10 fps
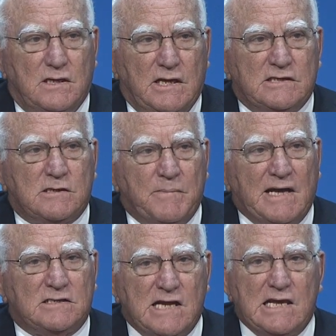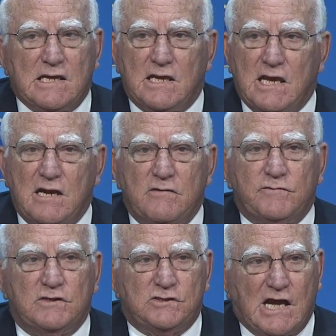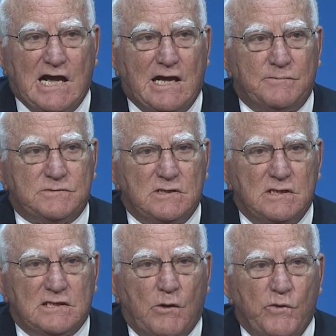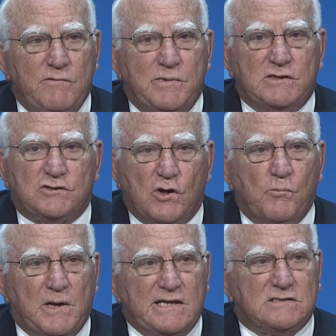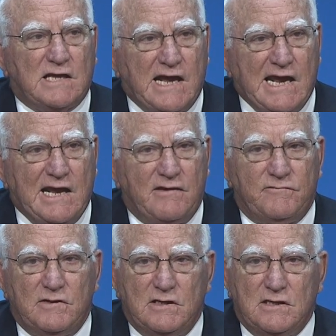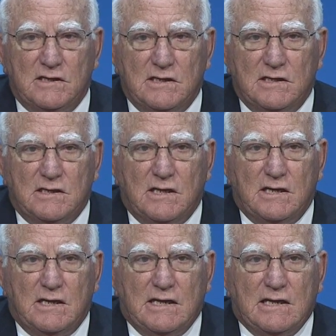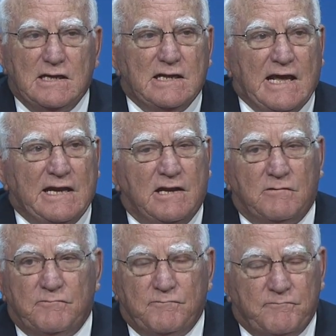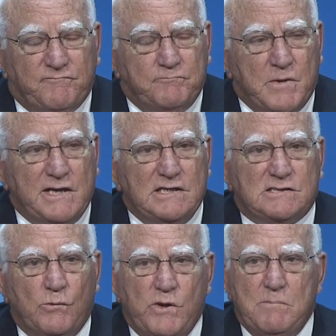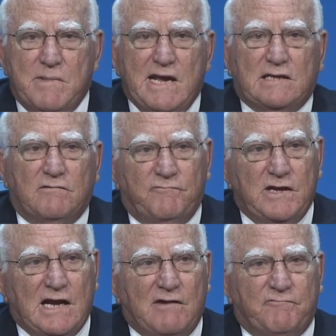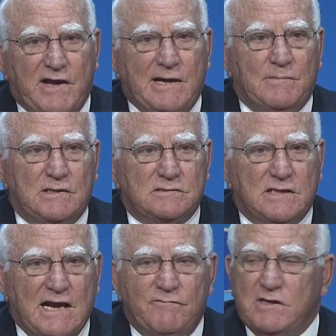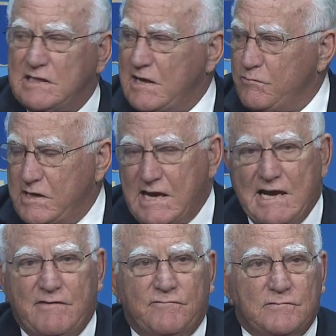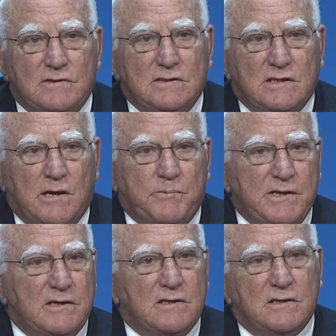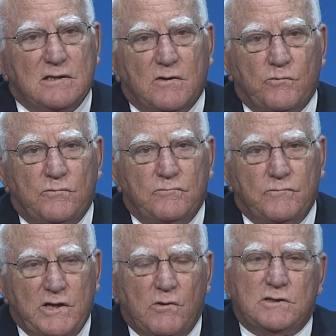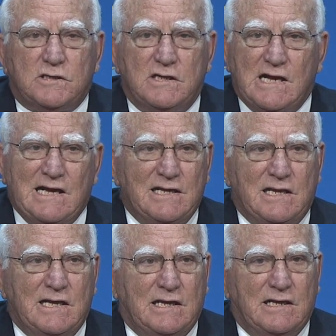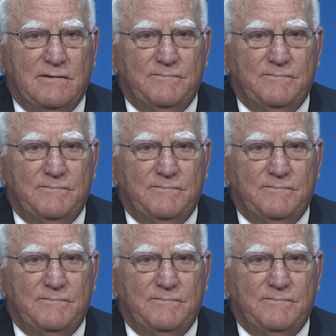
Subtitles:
It's about taking care of the jobs that we've been so blessed to have and the monies that we make to feed our families. Everything we have up here, we owe it to the ILA.